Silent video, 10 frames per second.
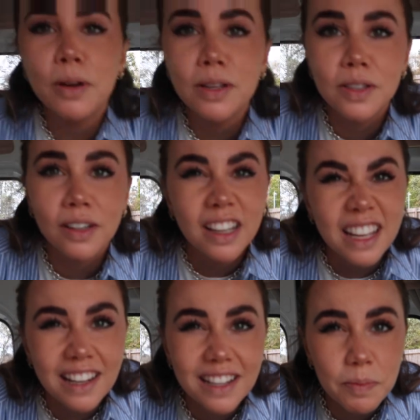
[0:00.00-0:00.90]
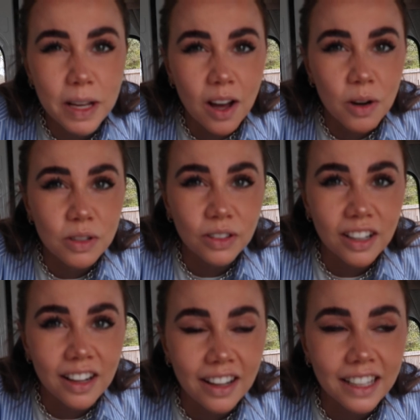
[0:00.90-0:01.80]
bodysuit. Little bit cold, not
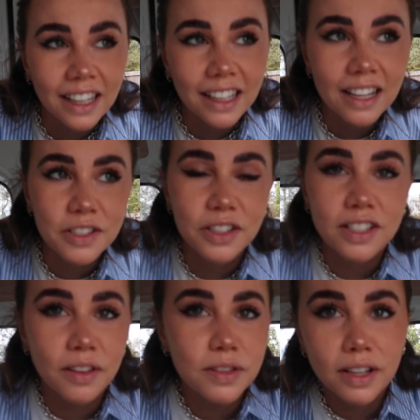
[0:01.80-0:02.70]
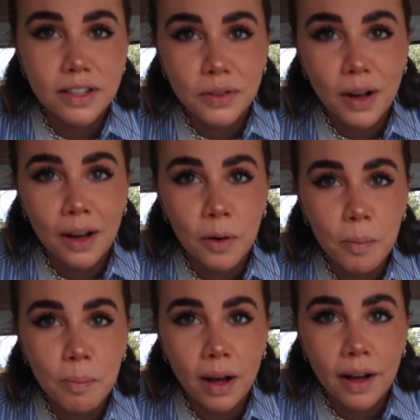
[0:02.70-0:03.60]
going to lie. Like, as you can tell, the sun is not out,
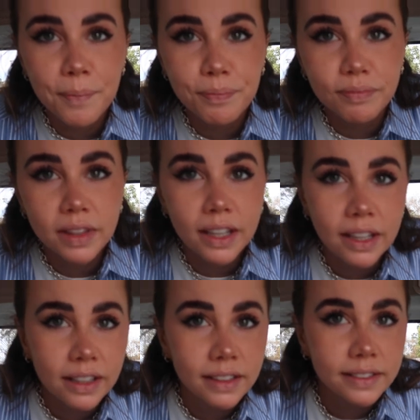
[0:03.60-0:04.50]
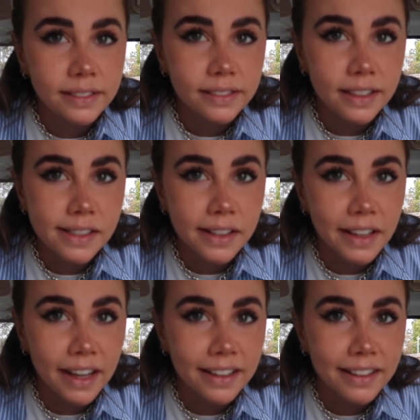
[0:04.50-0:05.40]
but it's
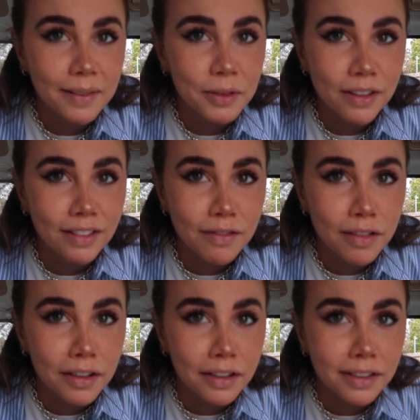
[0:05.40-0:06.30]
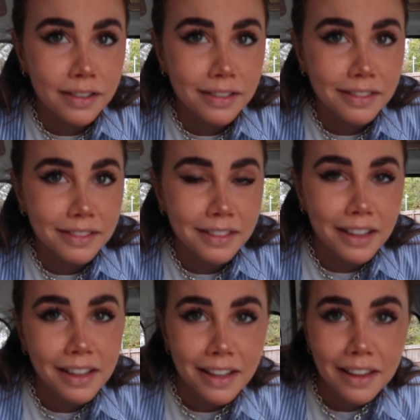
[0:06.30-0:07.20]
okay. I'm not even in focus.
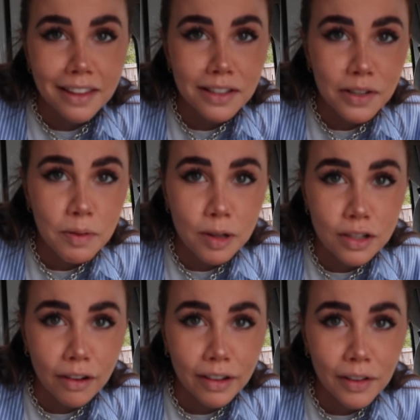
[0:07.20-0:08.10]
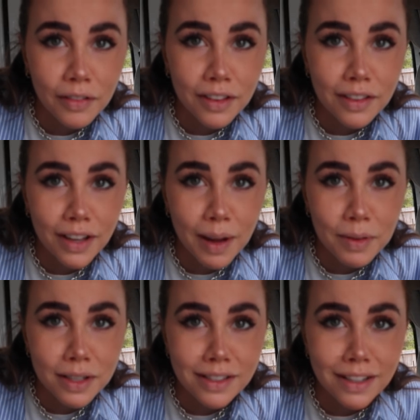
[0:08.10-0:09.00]
There's too much going on that the
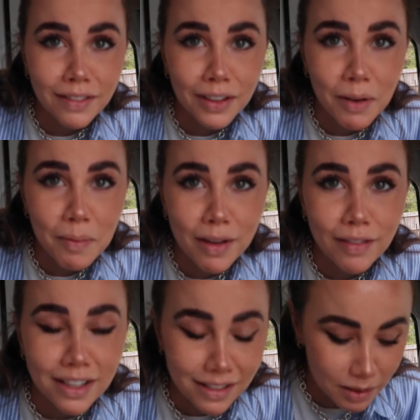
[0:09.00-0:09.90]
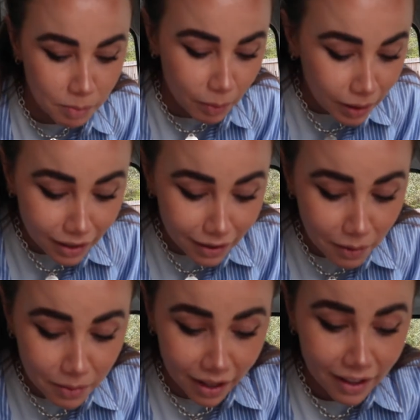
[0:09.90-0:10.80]
camera doesn't even know where my face is, but we're going to
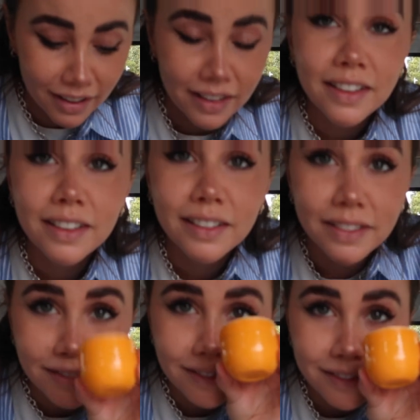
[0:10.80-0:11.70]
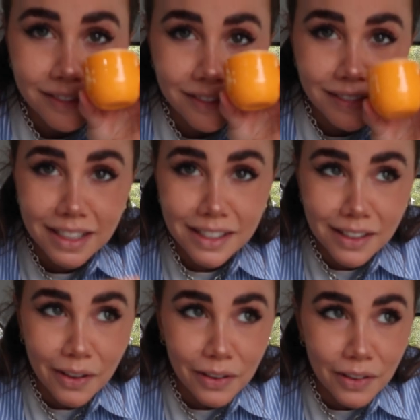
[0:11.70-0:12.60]
go with it. This is
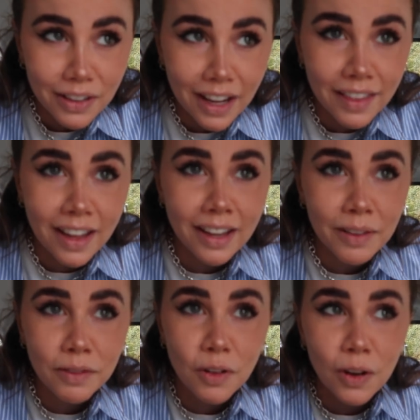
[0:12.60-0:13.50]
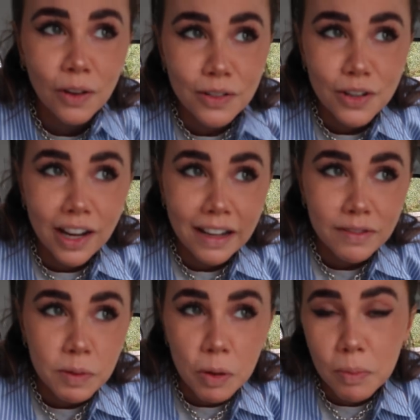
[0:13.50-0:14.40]
going on, and then we've got a long
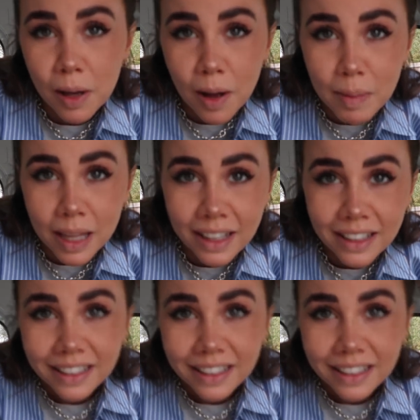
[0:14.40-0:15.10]
drive to Port Macquarie.